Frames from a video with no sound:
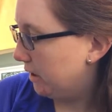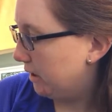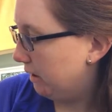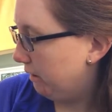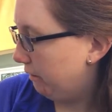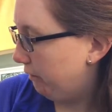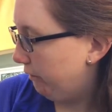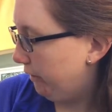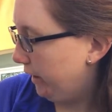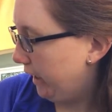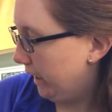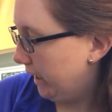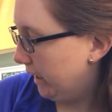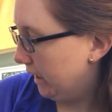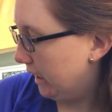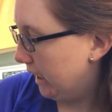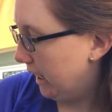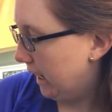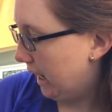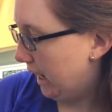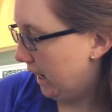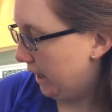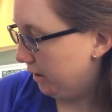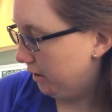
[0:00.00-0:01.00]
to the feet,
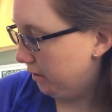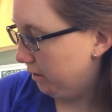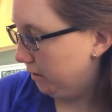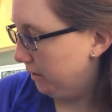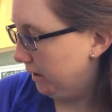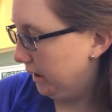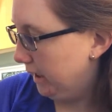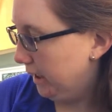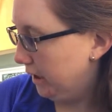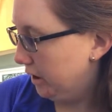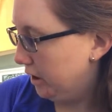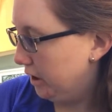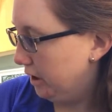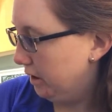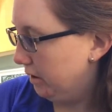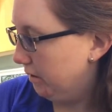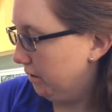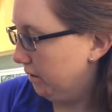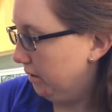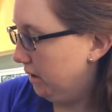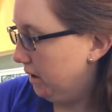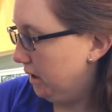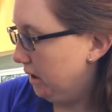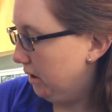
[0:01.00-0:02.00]
I don't need you.